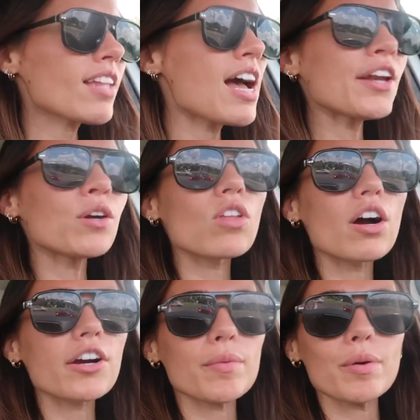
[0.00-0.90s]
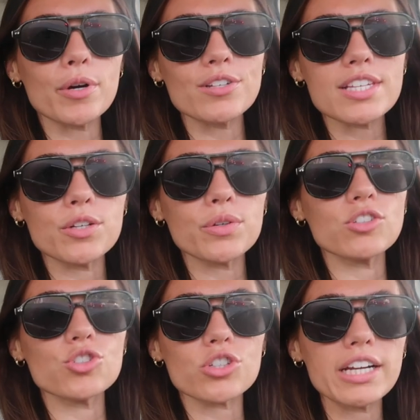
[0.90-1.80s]
I no longer am a person who
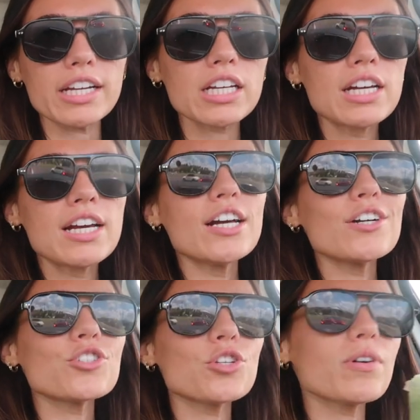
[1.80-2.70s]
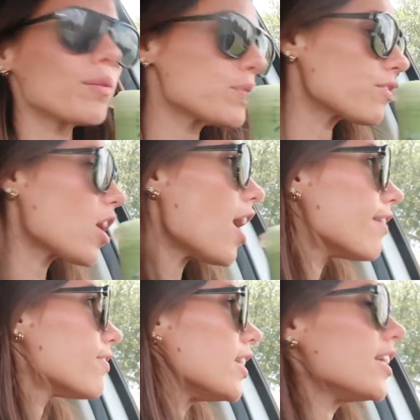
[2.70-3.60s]
can drink 2 cups of
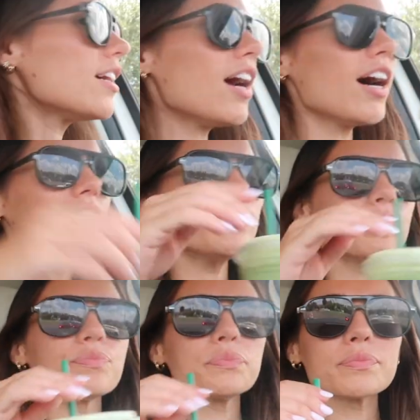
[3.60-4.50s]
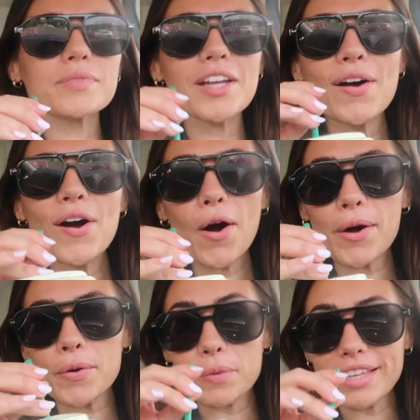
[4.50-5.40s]
coffee on
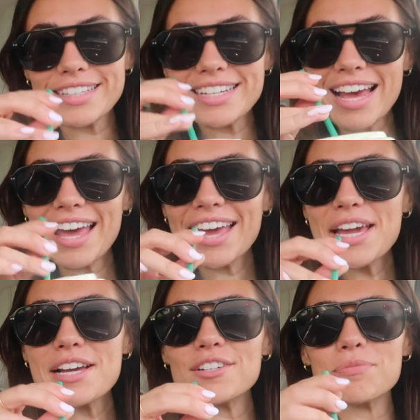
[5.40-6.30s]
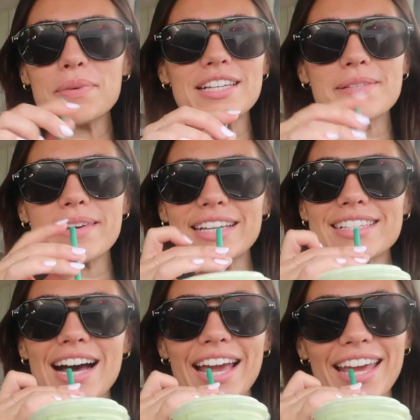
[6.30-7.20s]
a weekday because of my
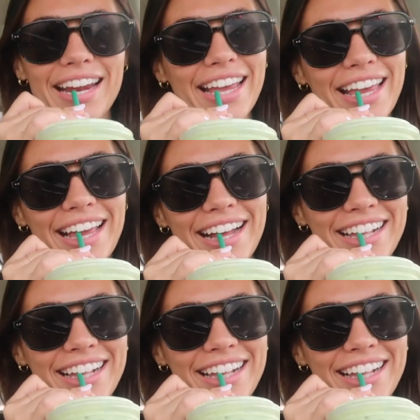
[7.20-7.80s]
anxiety.